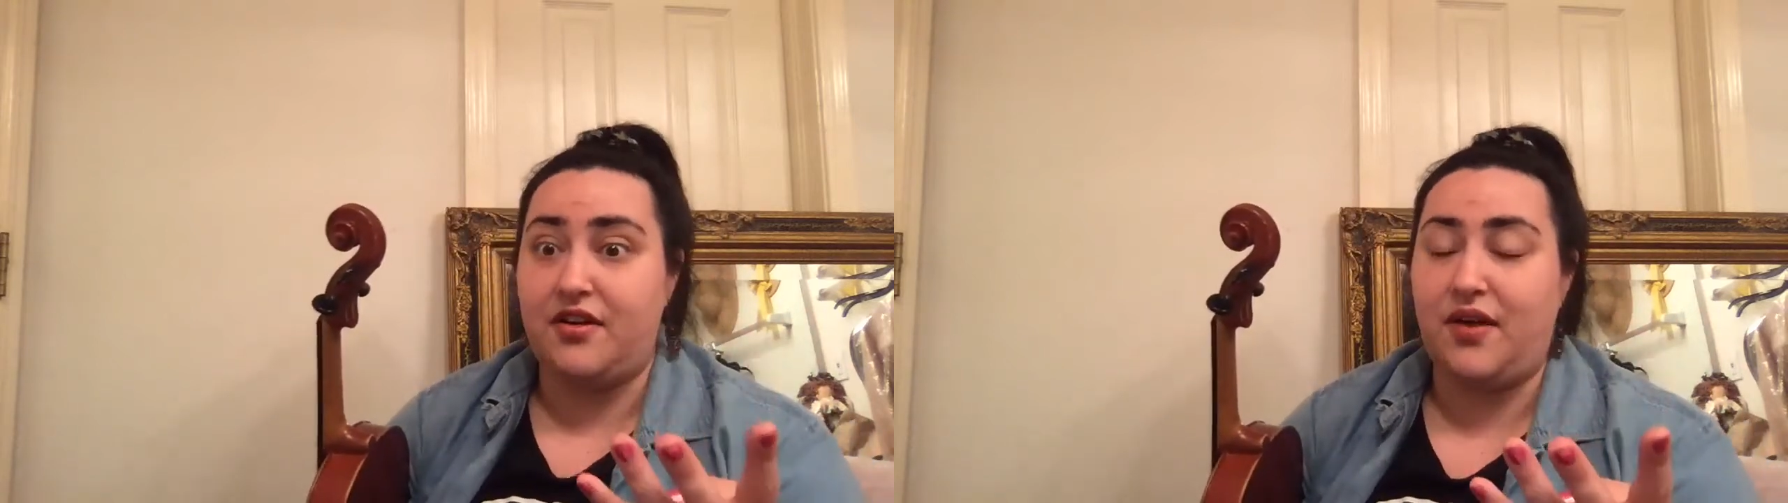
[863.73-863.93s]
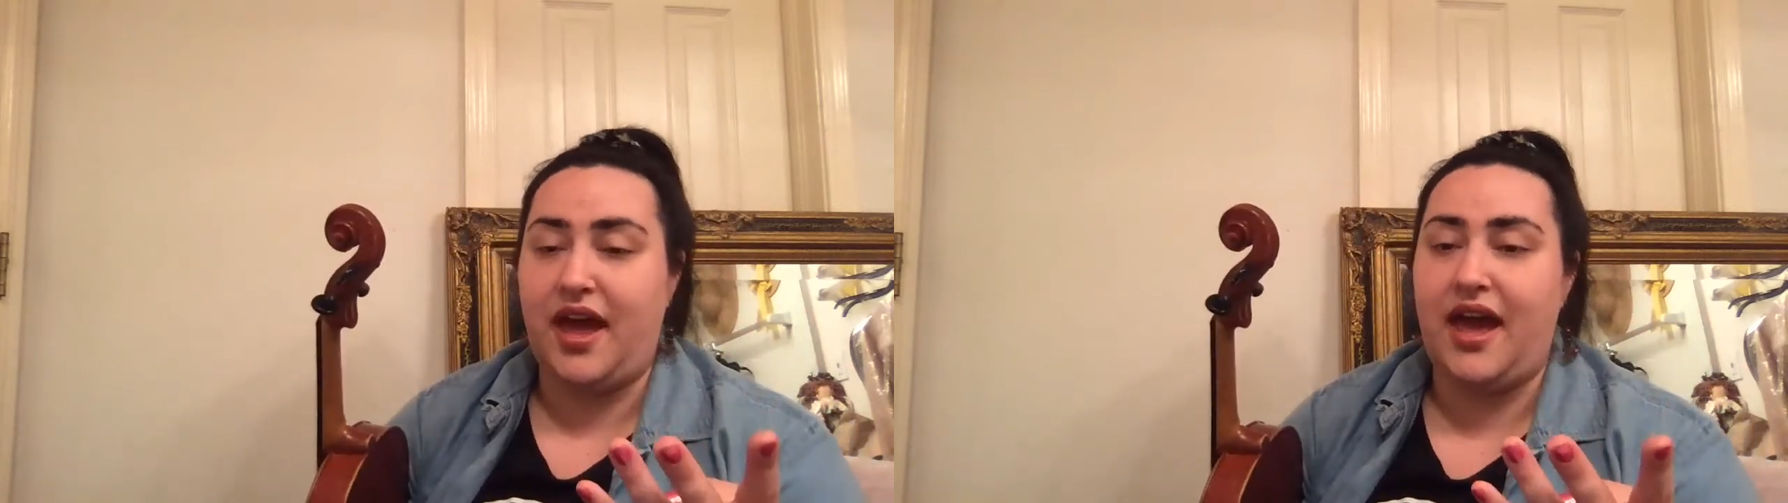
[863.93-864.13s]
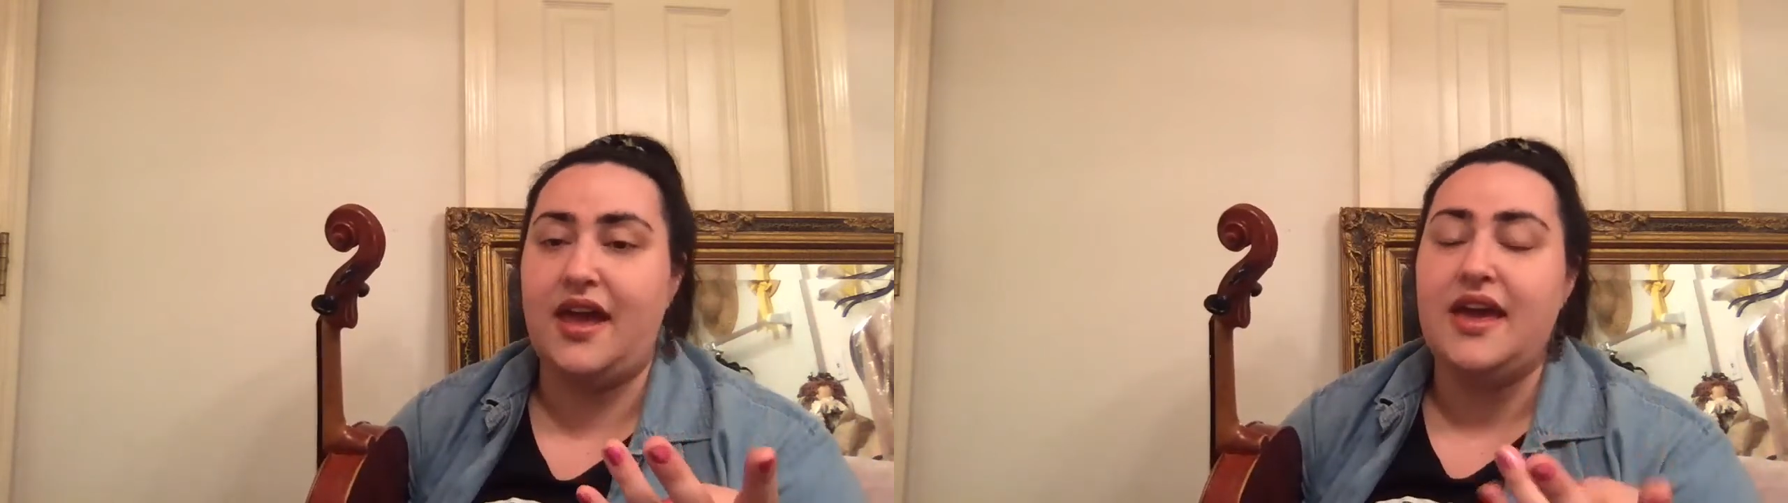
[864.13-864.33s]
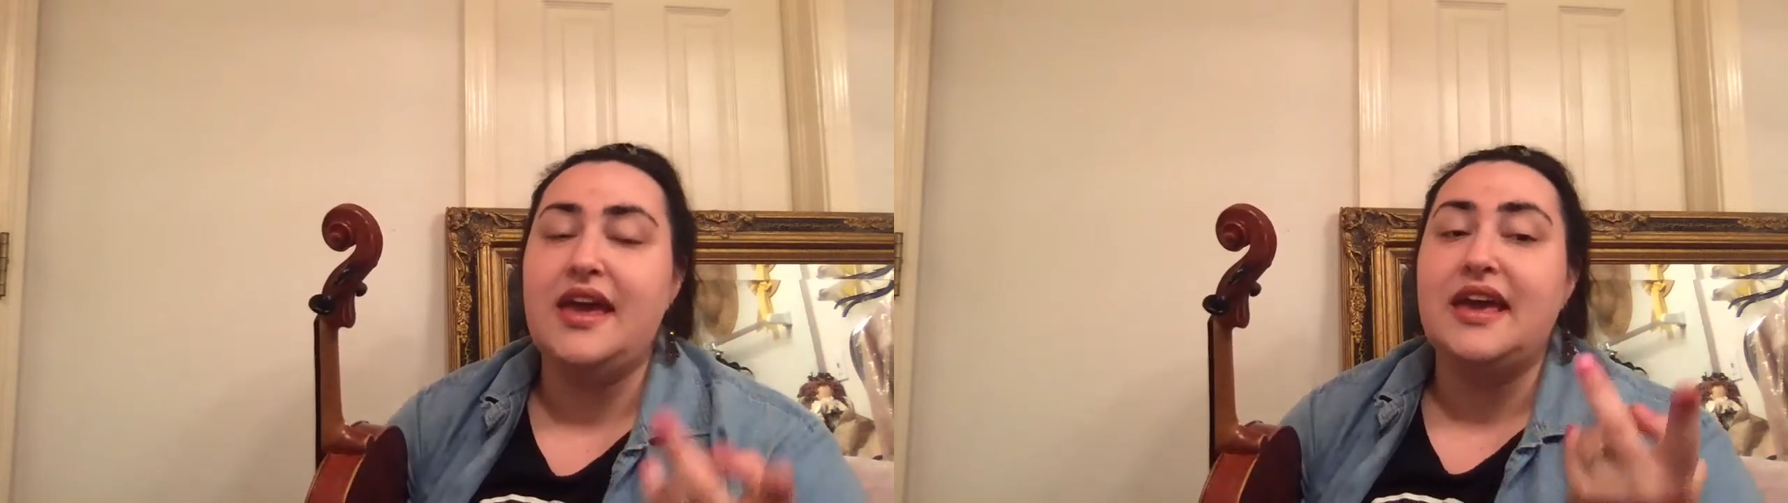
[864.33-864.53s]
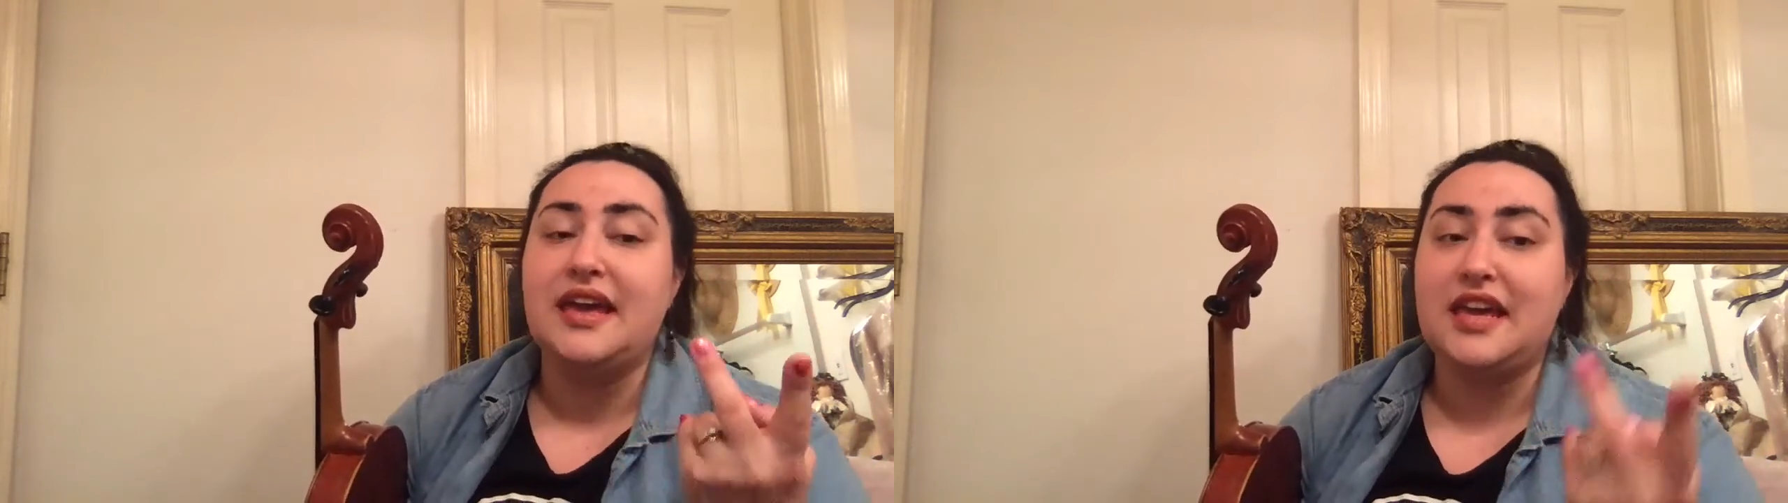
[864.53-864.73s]
okay,
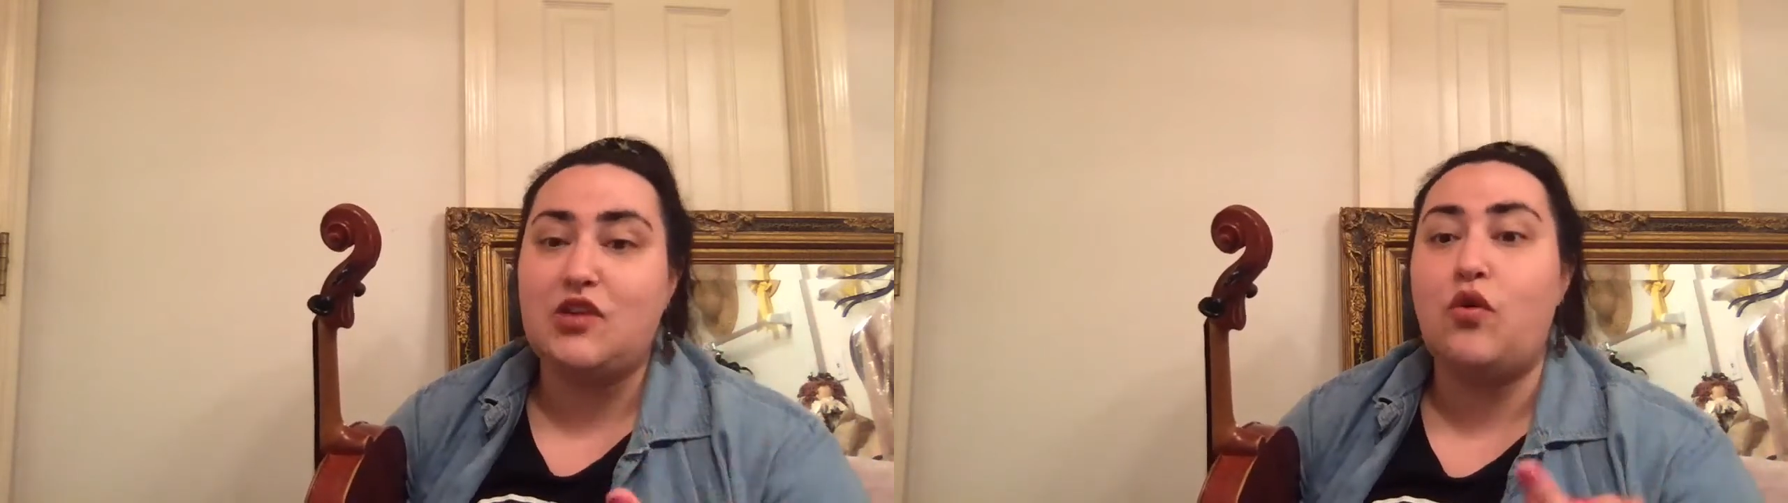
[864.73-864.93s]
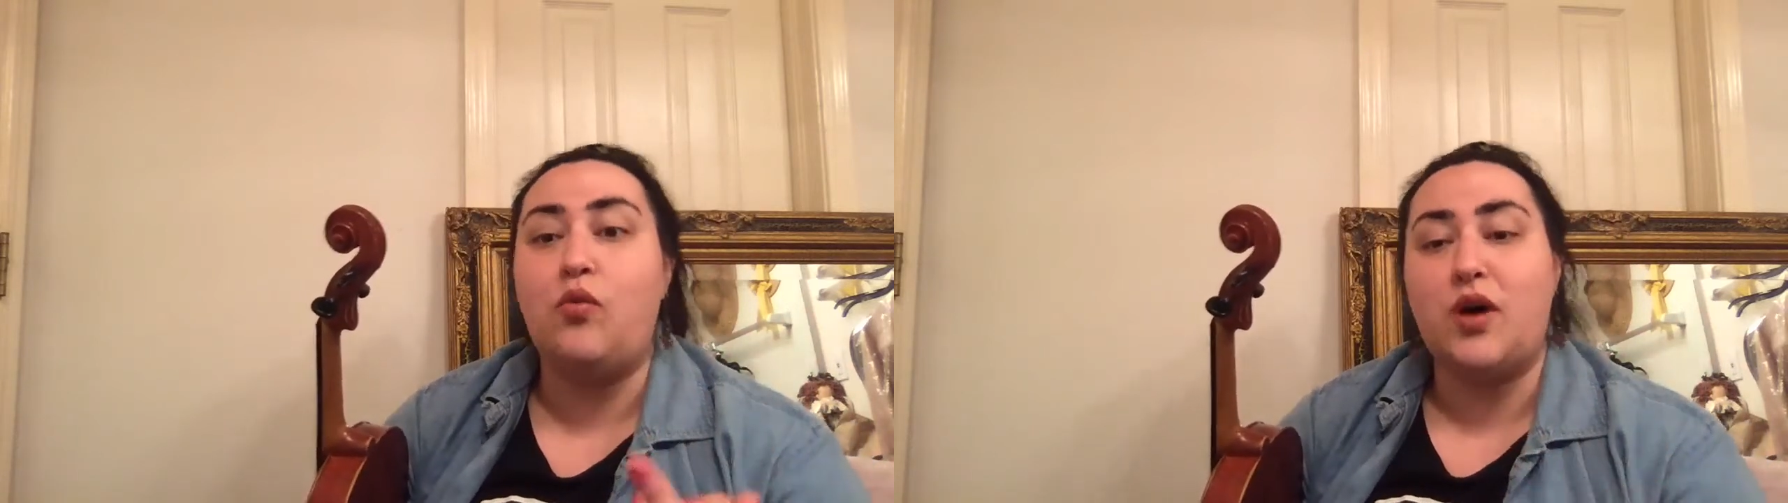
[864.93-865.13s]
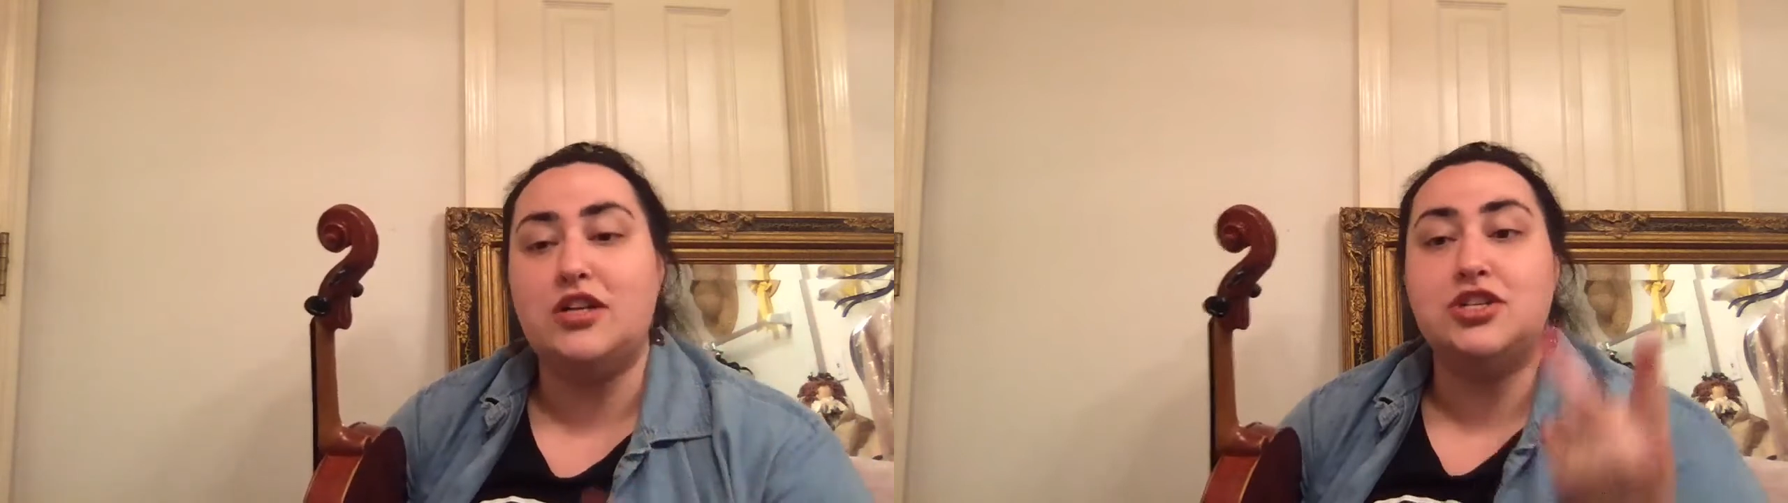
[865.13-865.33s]
equal what?